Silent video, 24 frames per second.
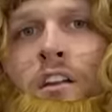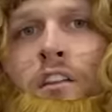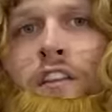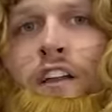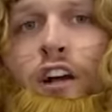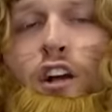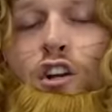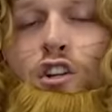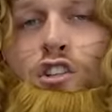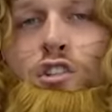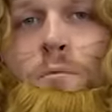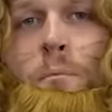
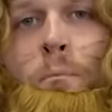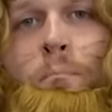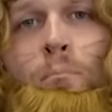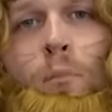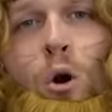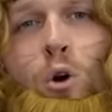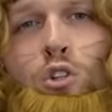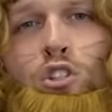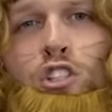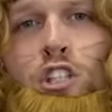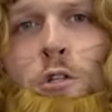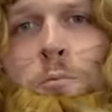There's
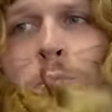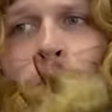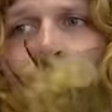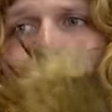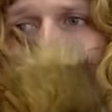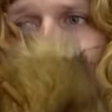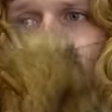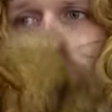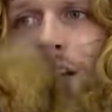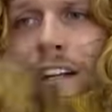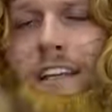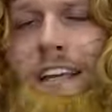
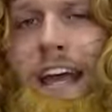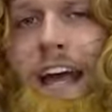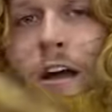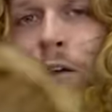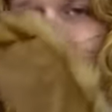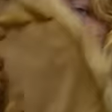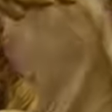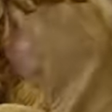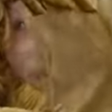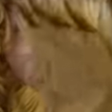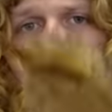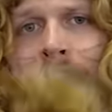multiple
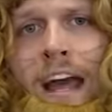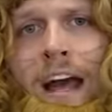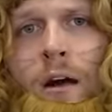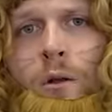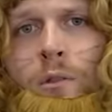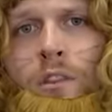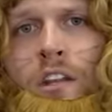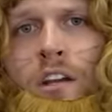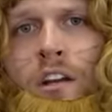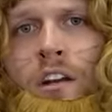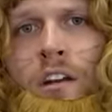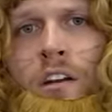accounts already
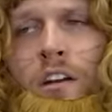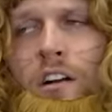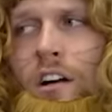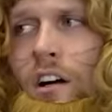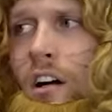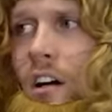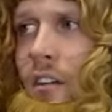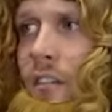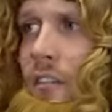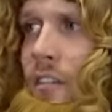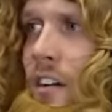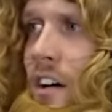out there
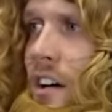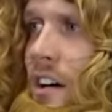of,